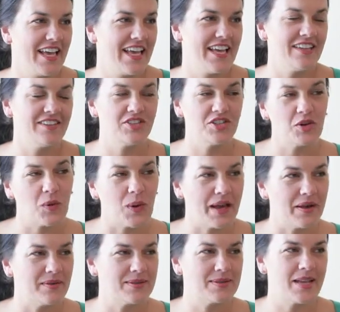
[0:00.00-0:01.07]
And Jill
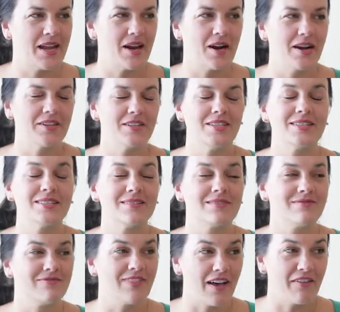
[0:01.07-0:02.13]
White was there, and she just
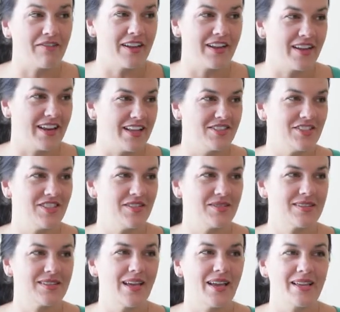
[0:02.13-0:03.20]
loved it. And she was
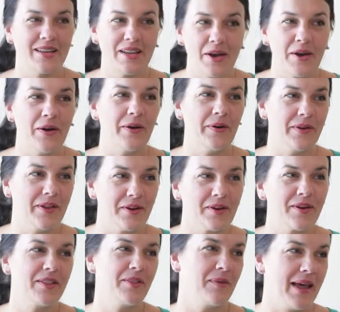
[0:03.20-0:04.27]
like, no, you're
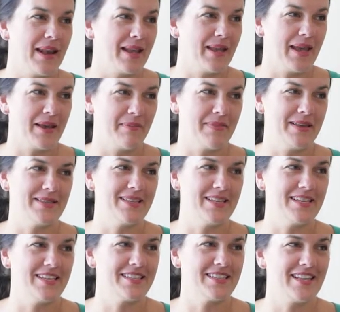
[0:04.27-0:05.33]
in the wedding cake
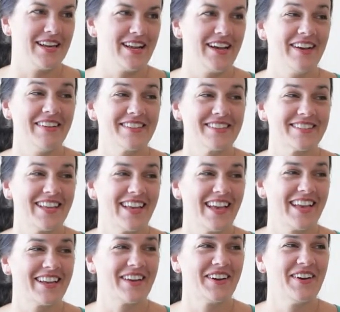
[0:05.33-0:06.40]
business. And I was like,
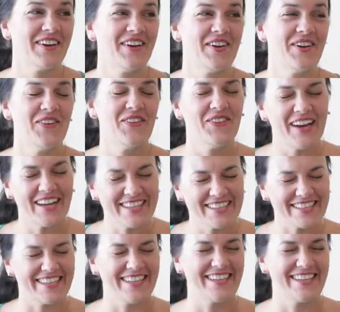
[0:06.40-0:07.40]
so cool. What?